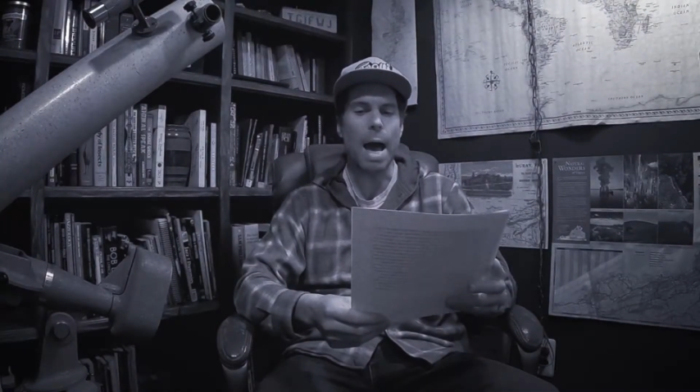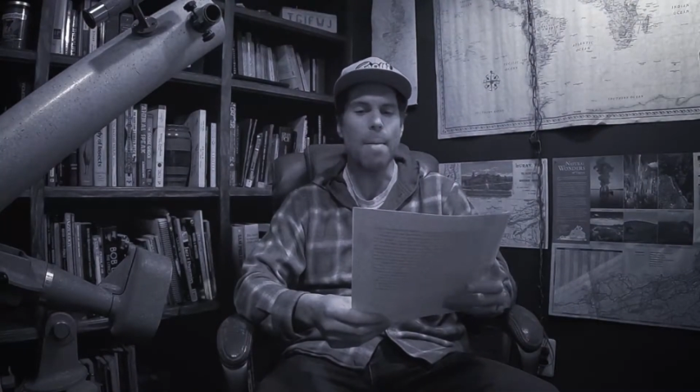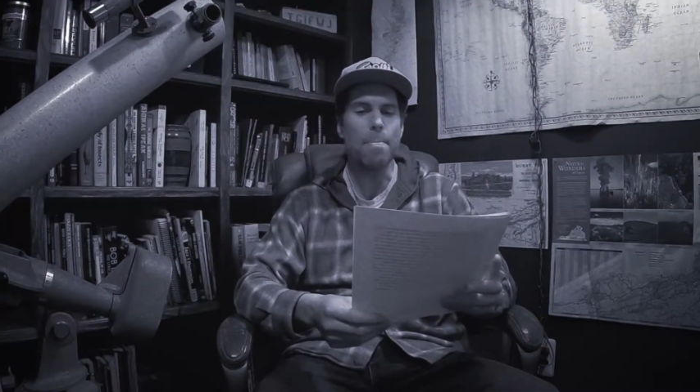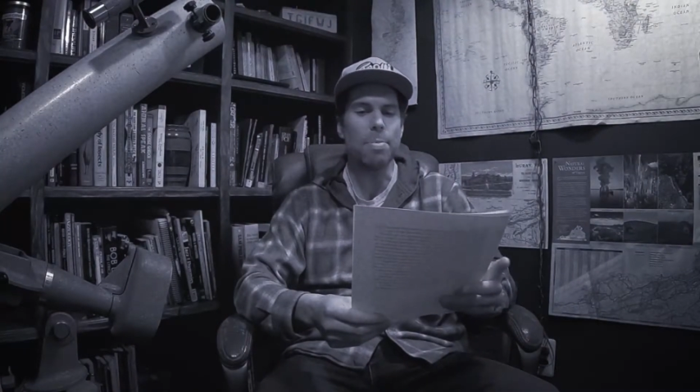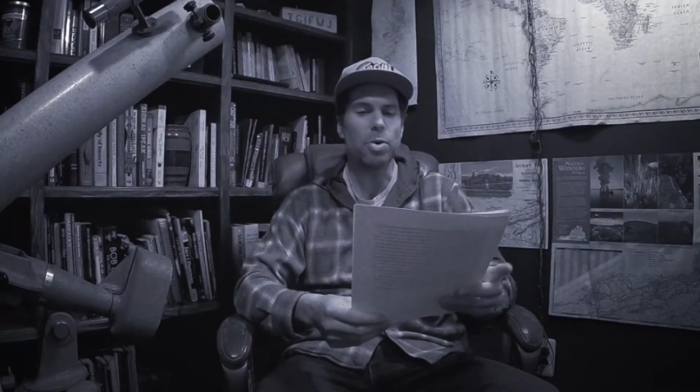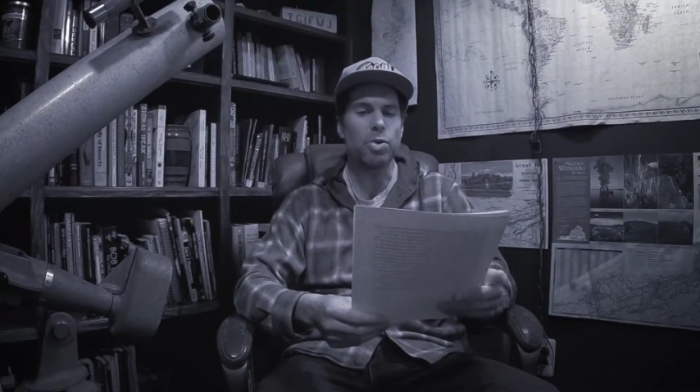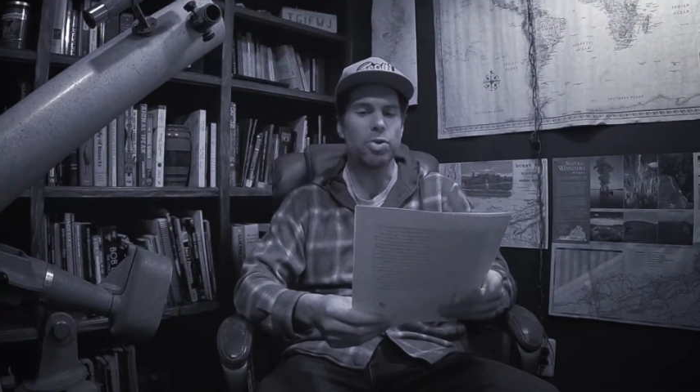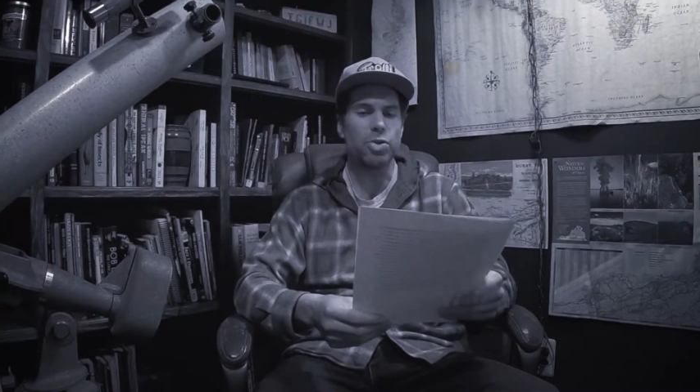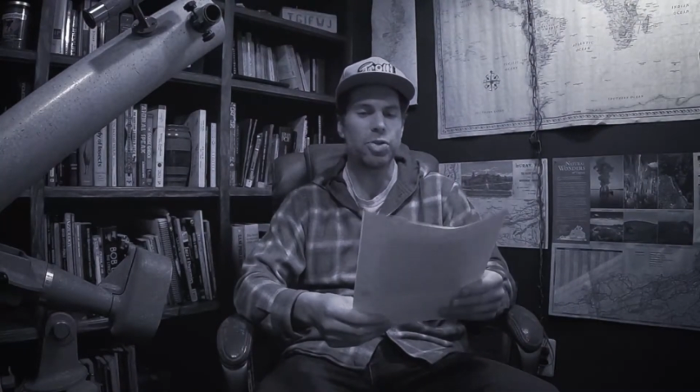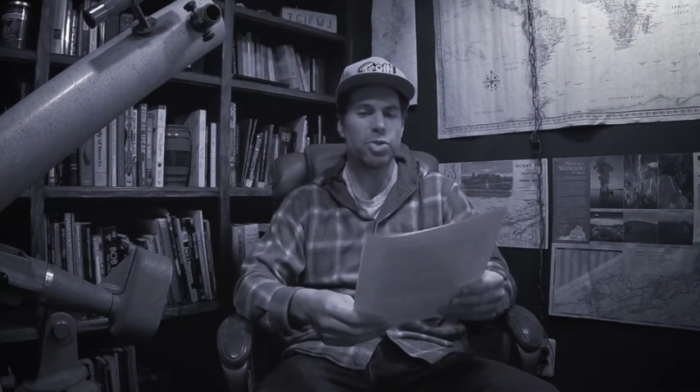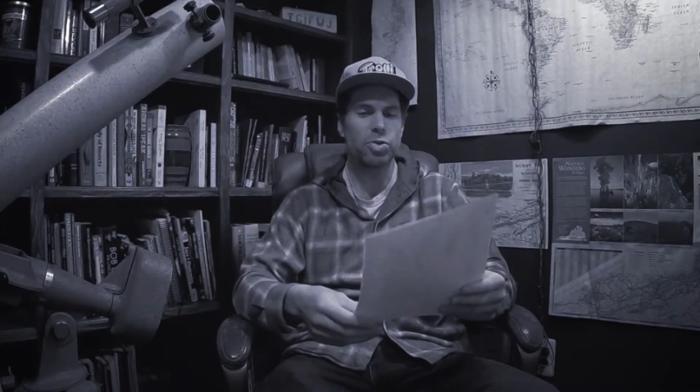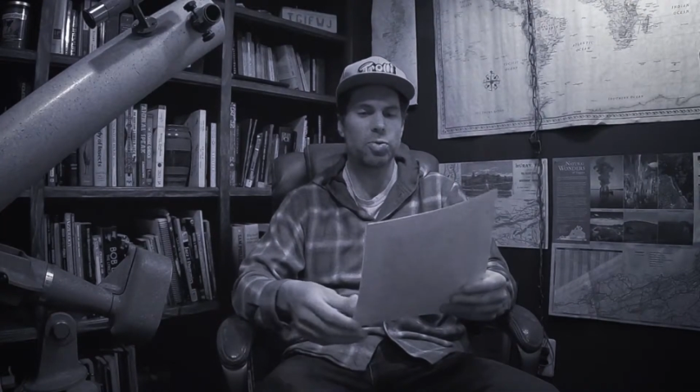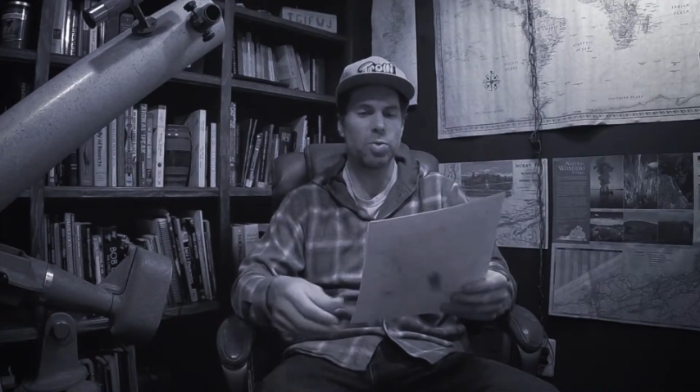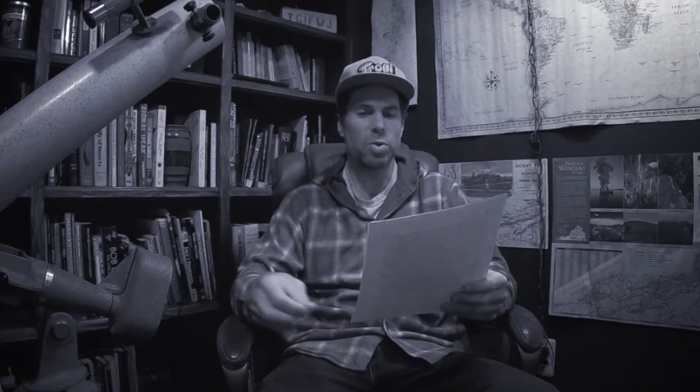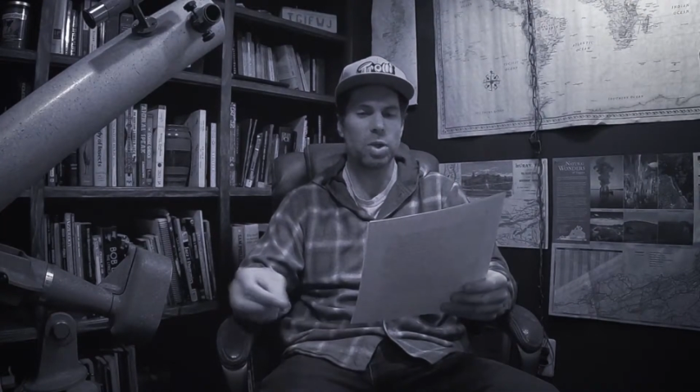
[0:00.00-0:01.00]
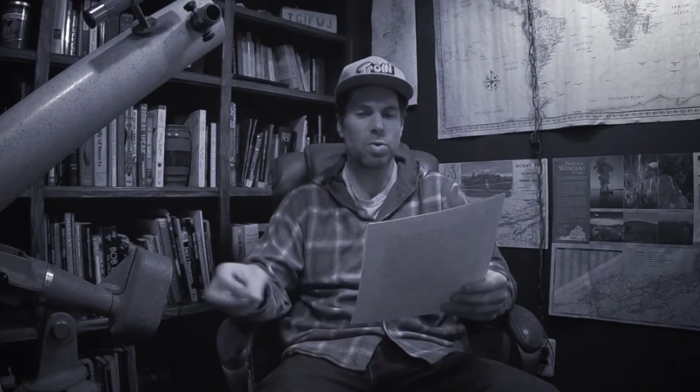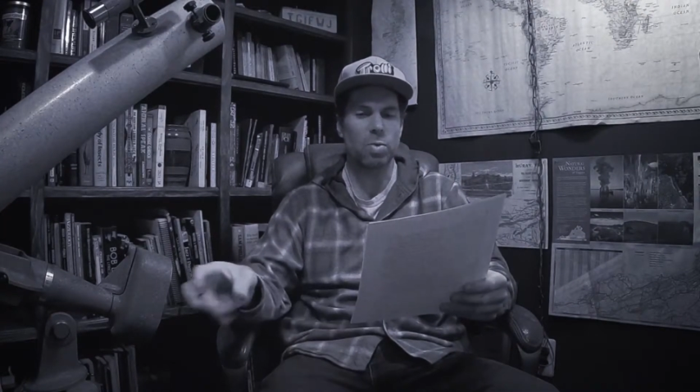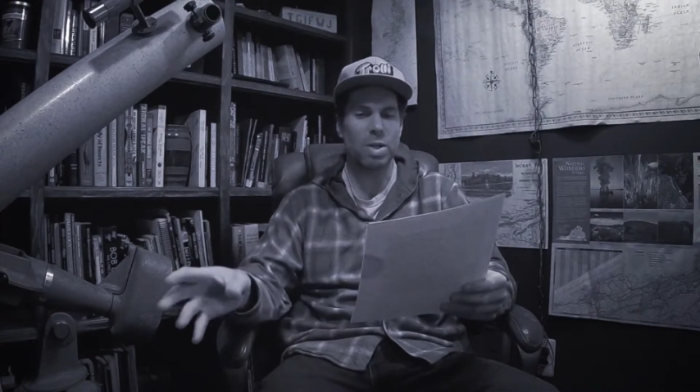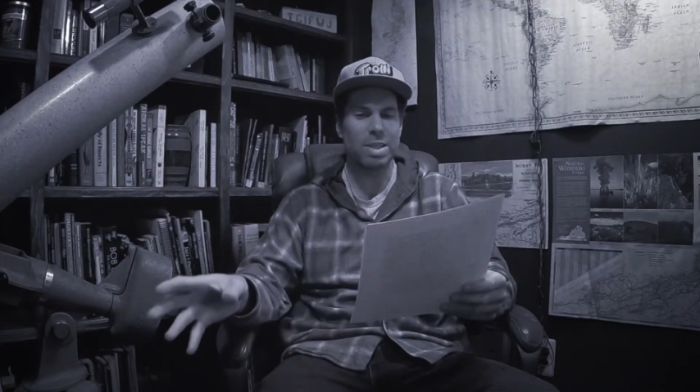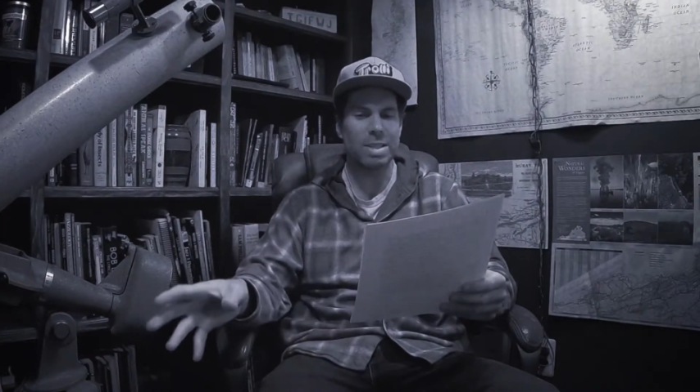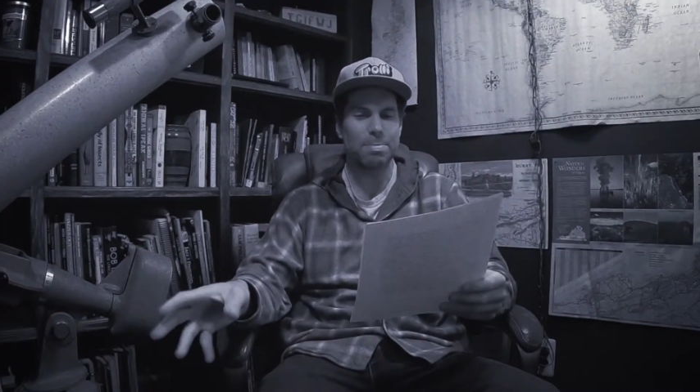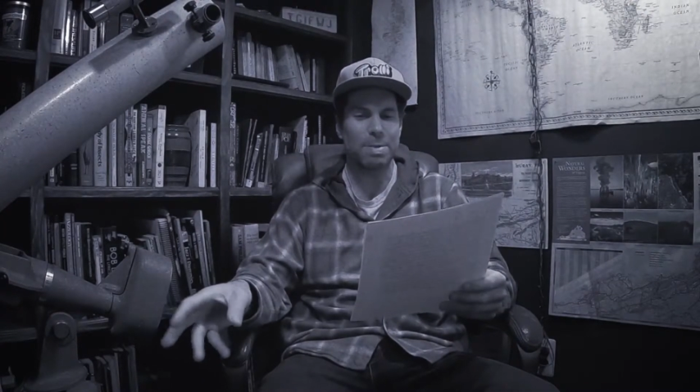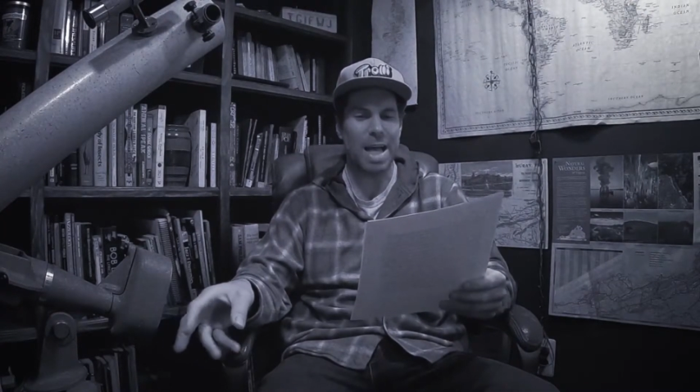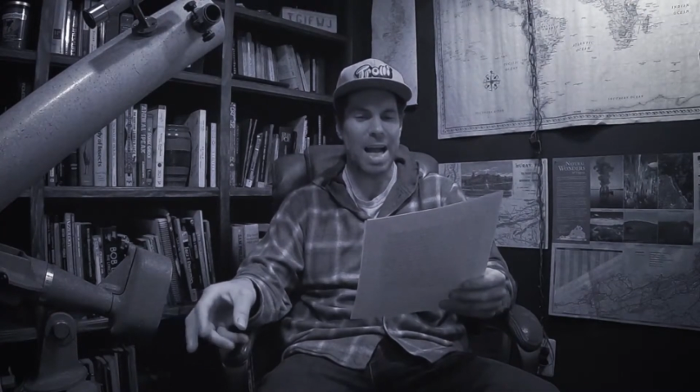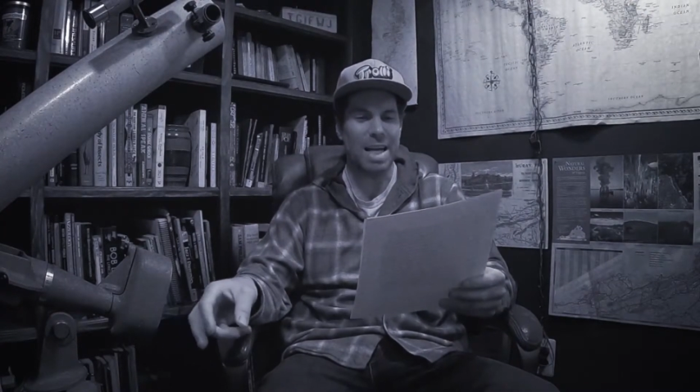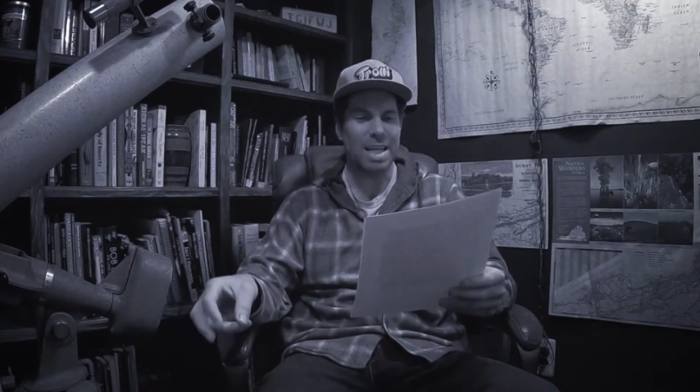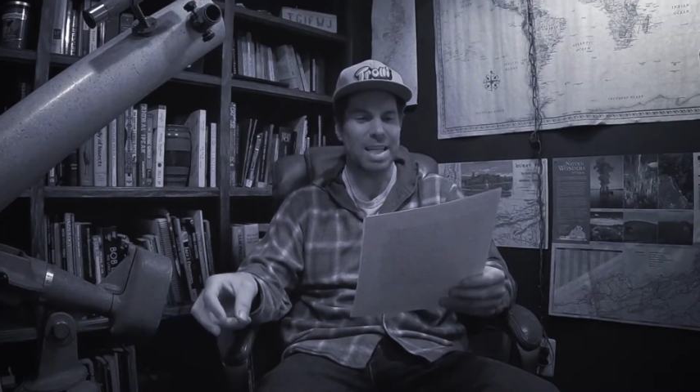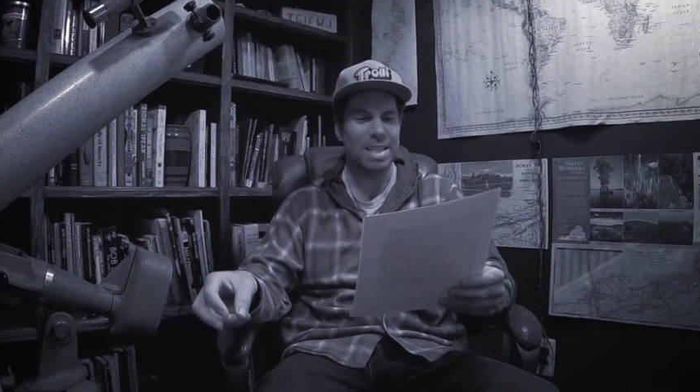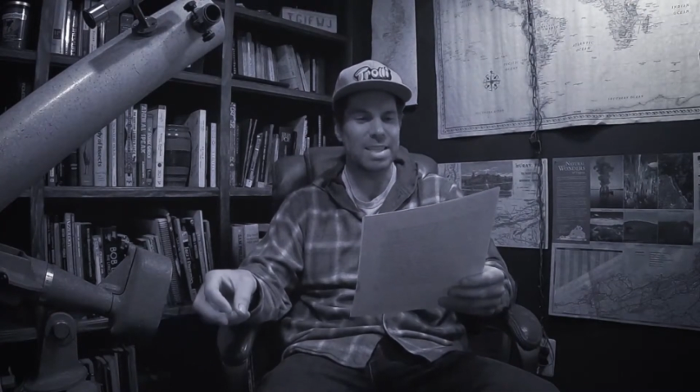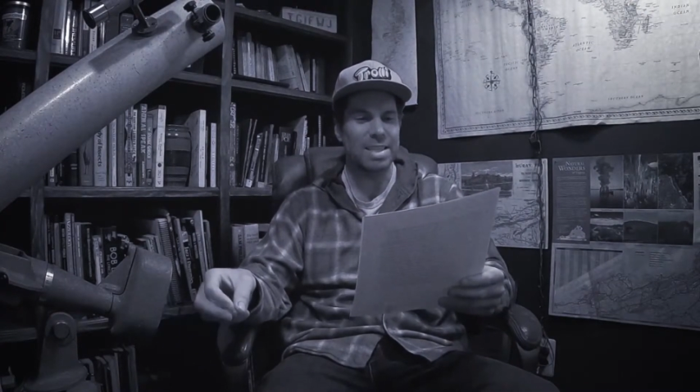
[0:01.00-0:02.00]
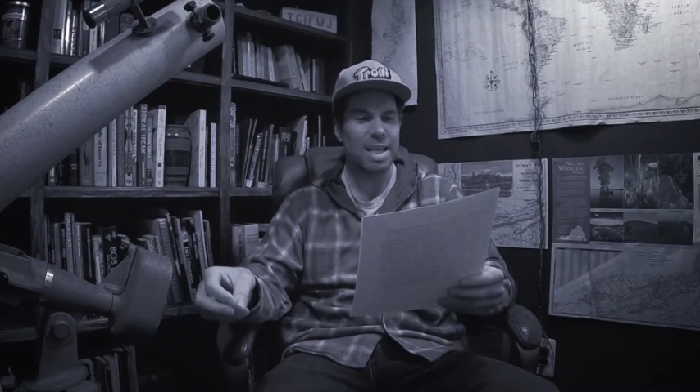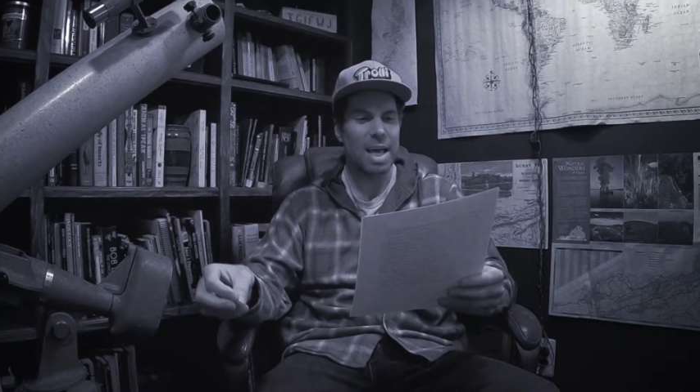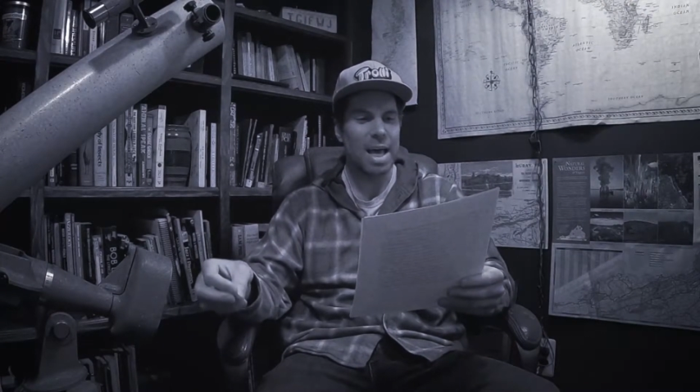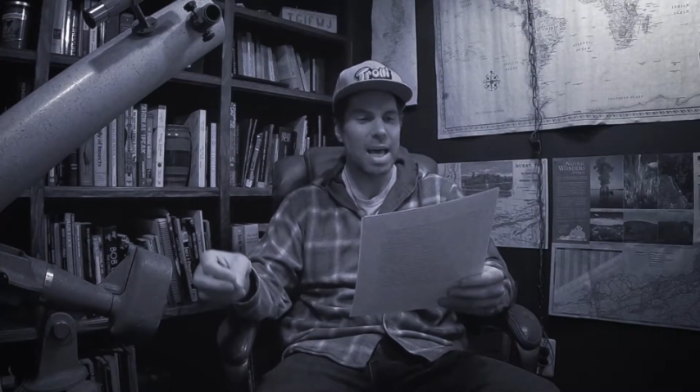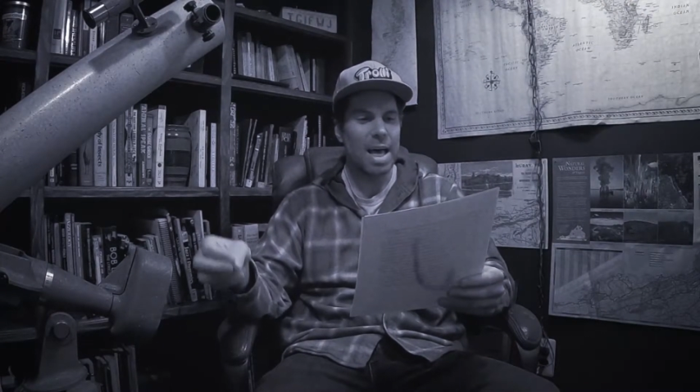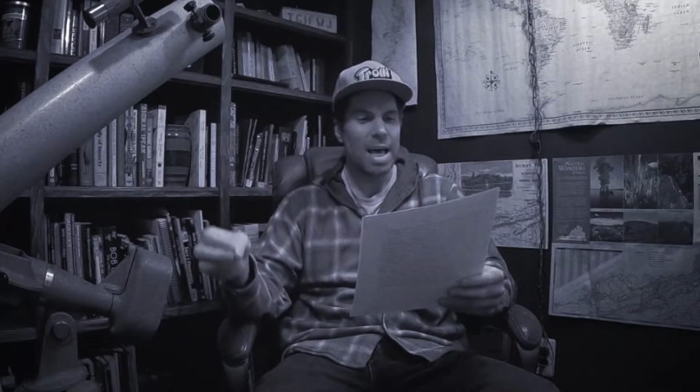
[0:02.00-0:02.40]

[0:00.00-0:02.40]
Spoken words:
embers strewn across the blackness,